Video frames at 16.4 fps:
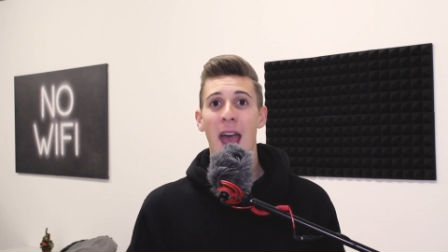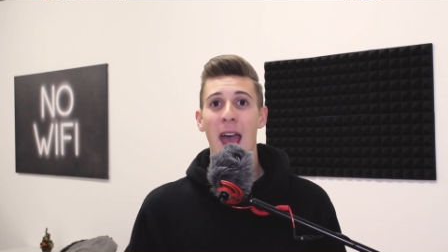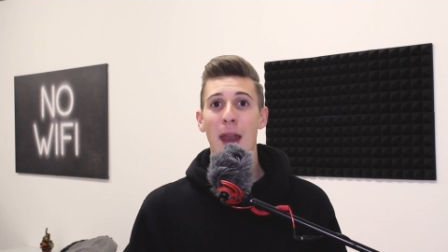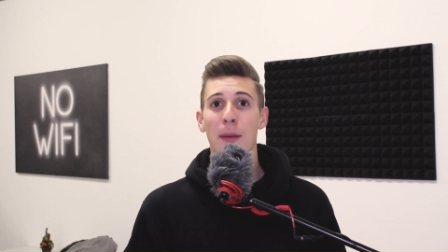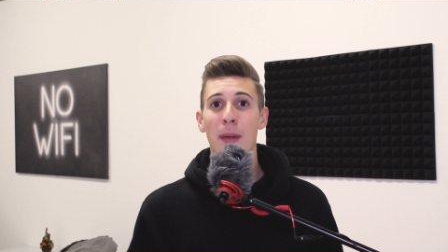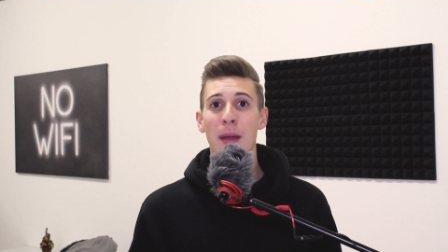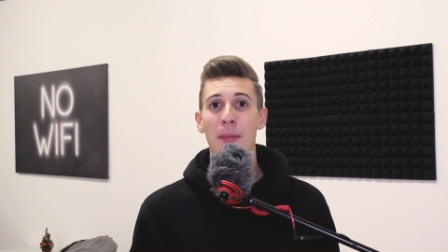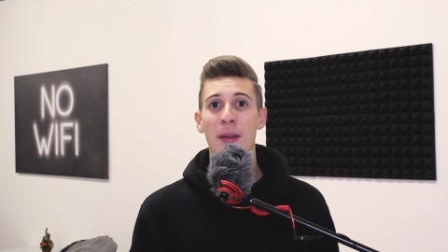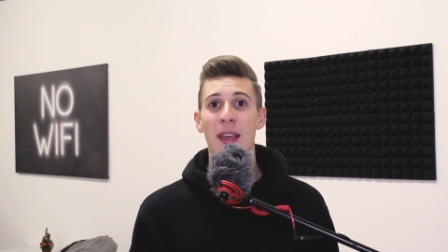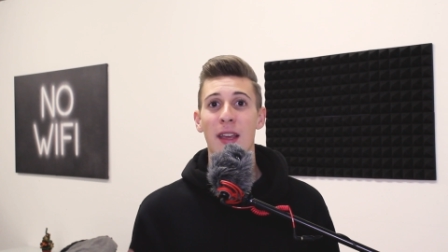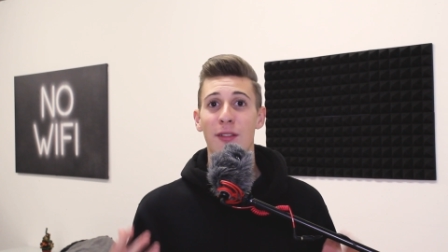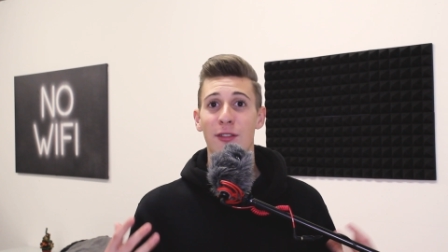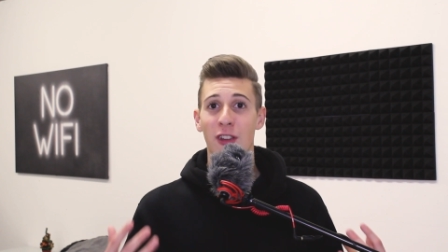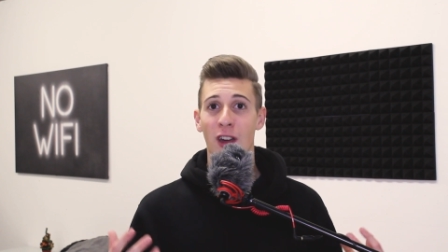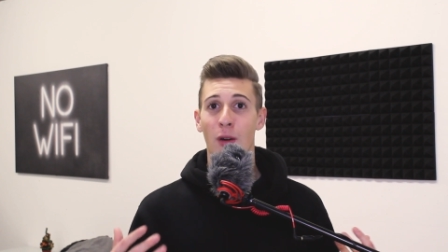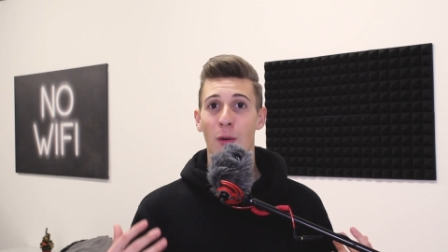And maybe
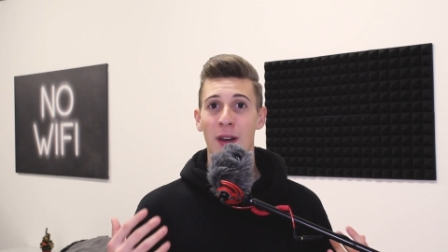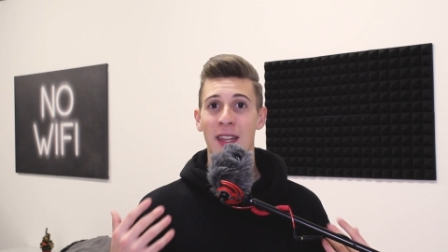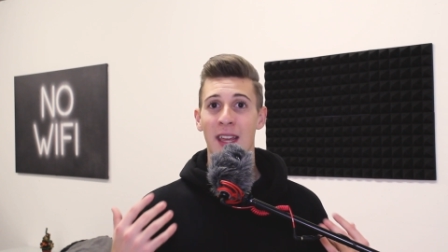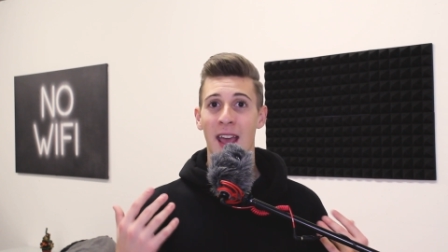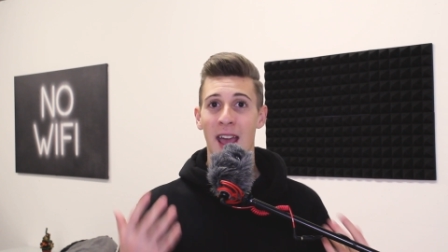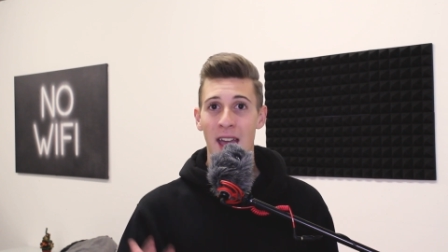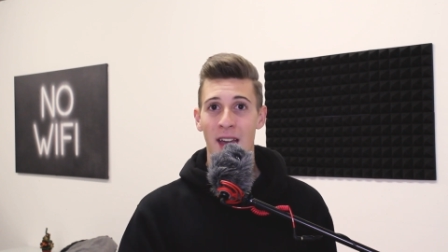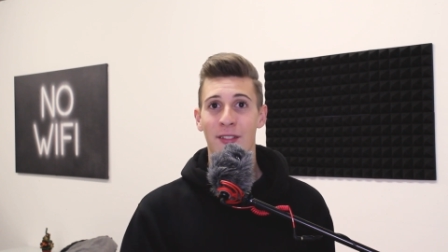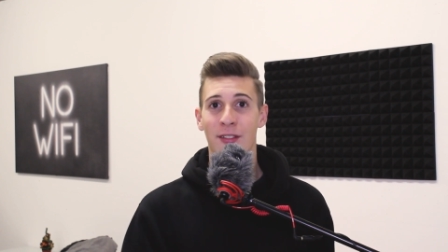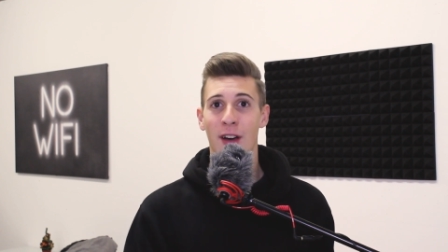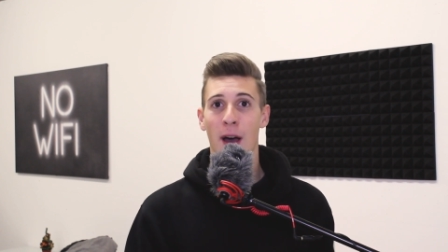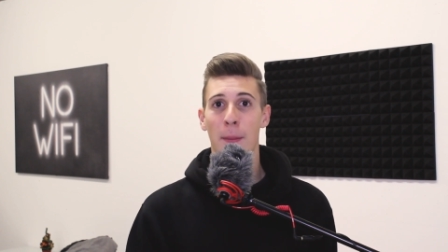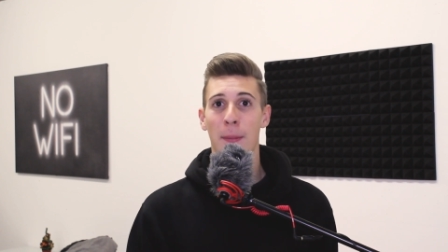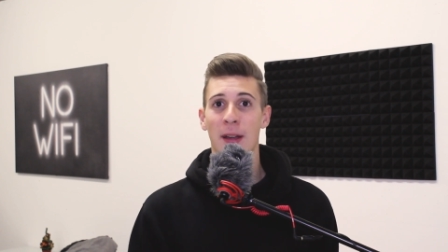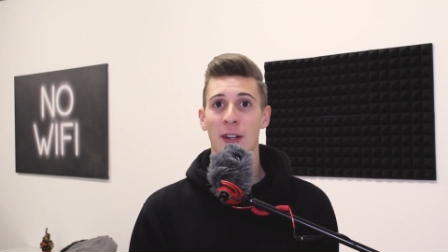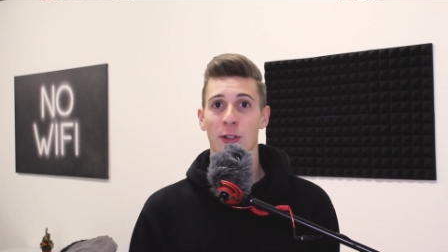if you already have
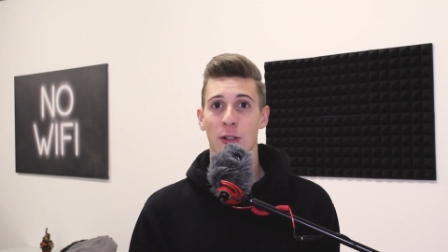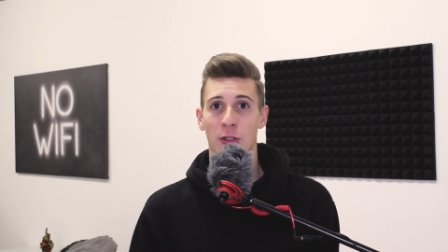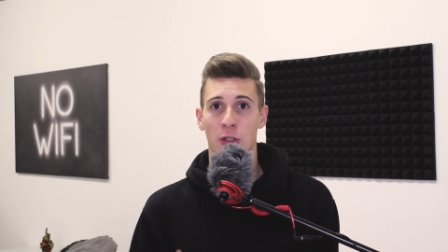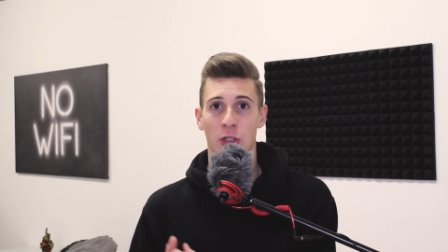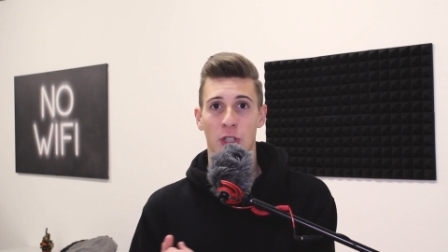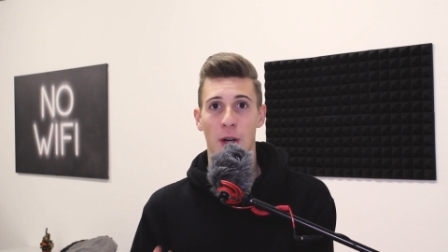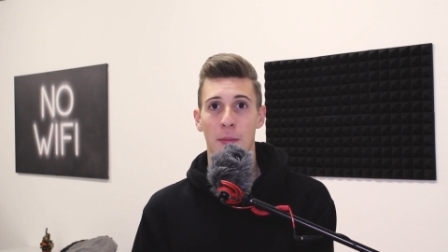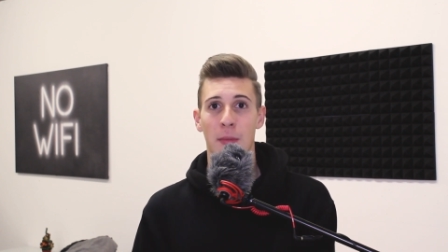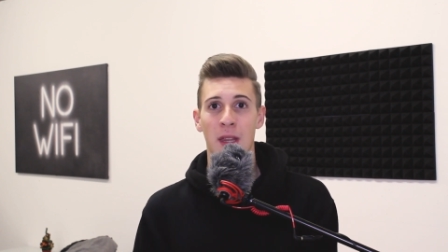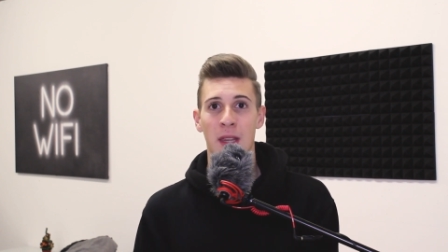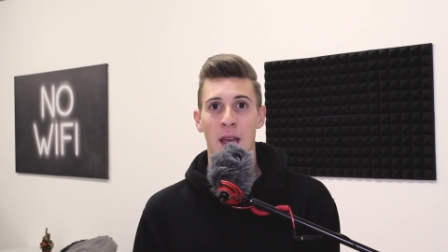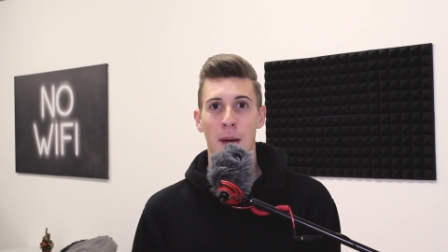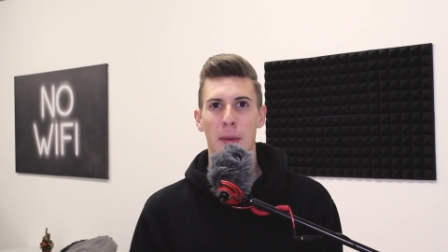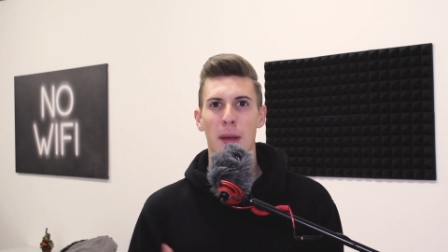a page on social media,